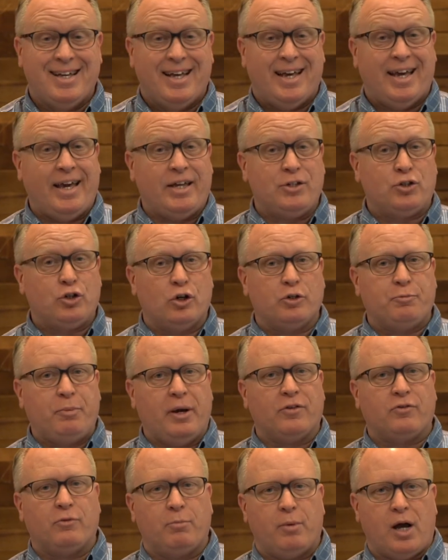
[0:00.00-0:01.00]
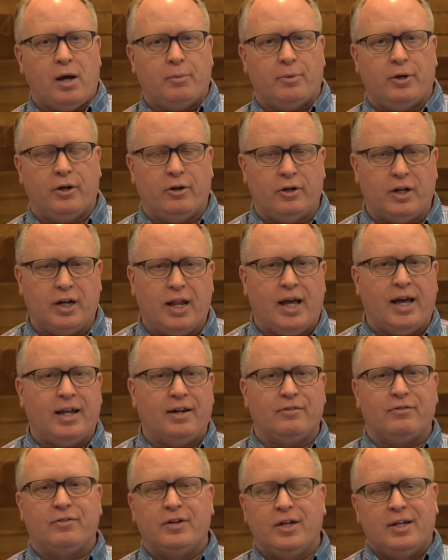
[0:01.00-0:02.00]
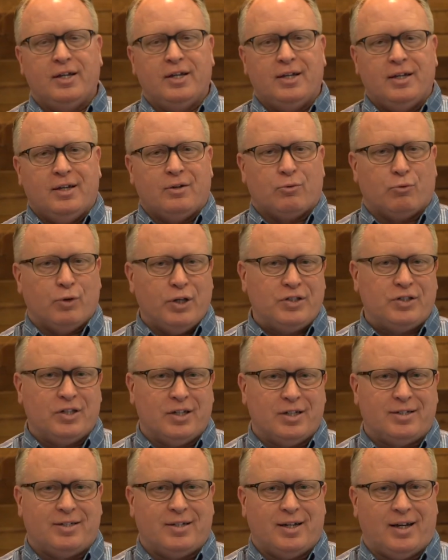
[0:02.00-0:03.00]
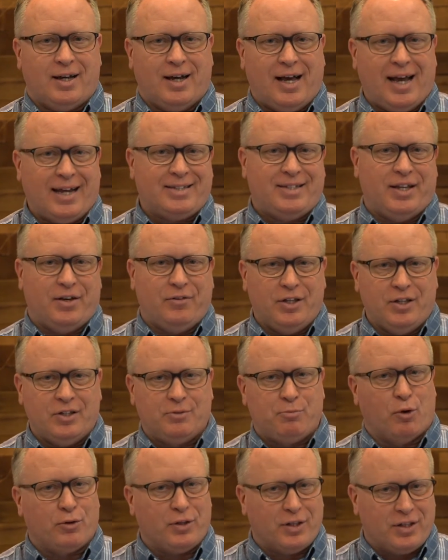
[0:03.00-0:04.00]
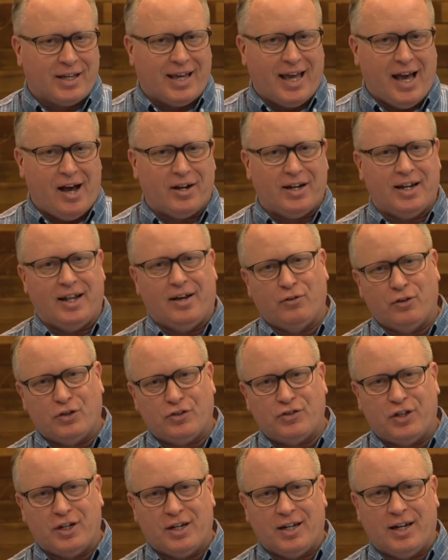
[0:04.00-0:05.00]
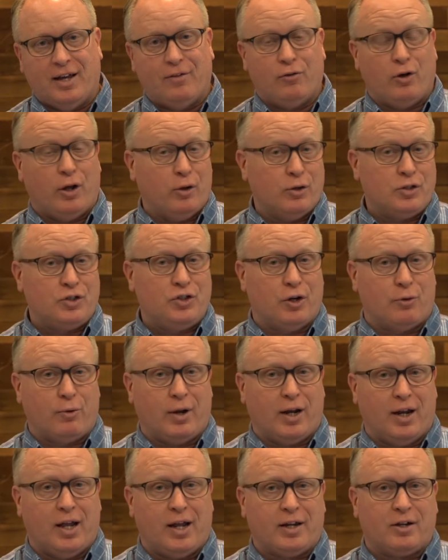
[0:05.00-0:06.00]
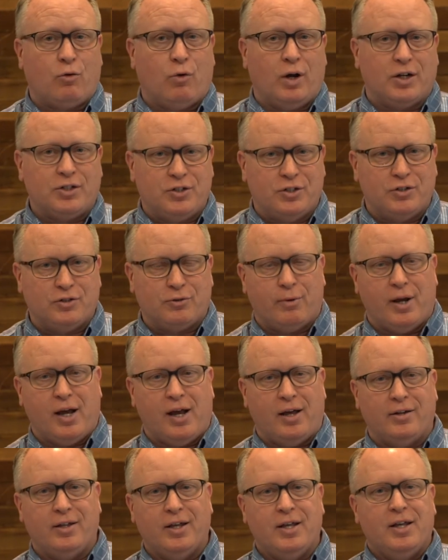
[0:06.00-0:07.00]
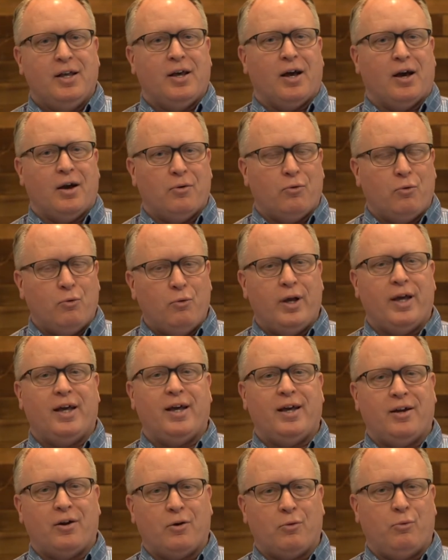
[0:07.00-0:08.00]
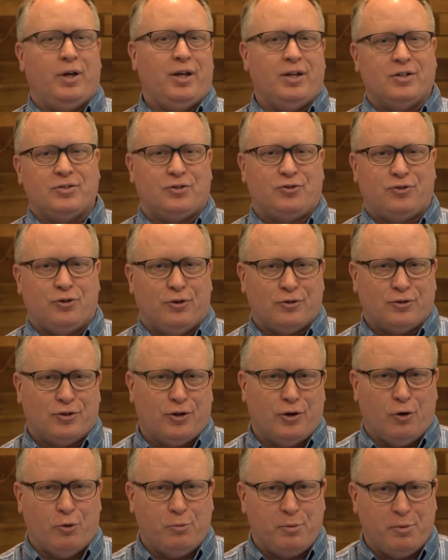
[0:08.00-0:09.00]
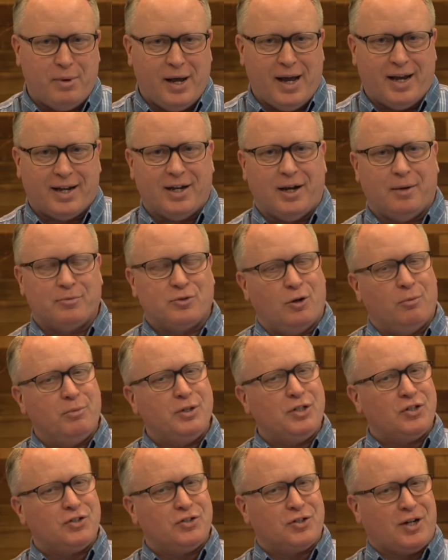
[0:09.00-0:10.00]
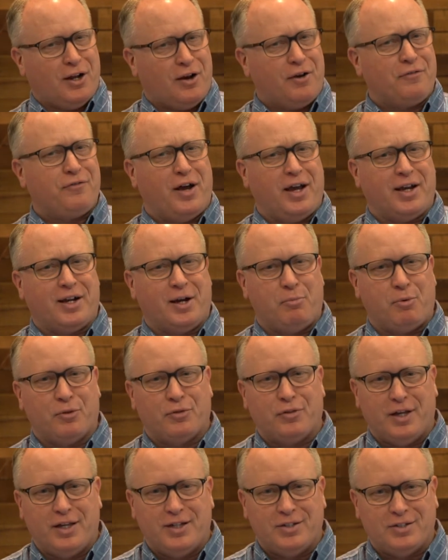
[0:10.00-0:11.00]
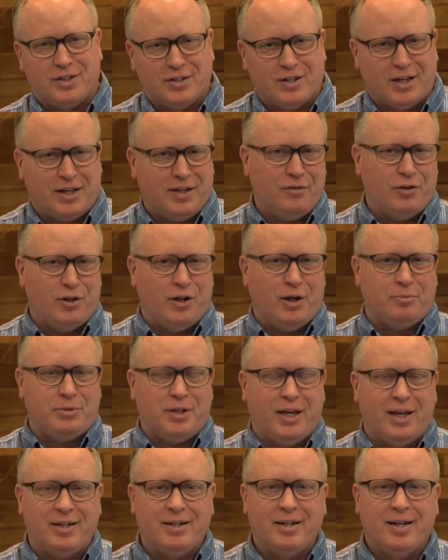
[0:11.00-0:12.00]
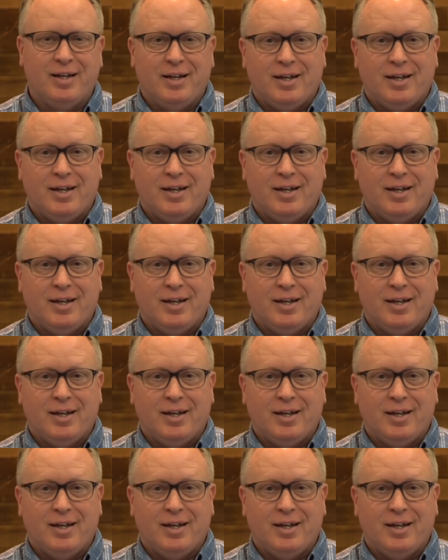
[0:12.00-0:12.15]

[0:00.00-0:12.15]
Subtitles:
Hey, Church, Pastor Bob here, and in light of recent activities, both at the county level and the city level, I know it's generated a lot of questions around when are we as a church going to open back up. So let me just clarify a couple things as I give you an update.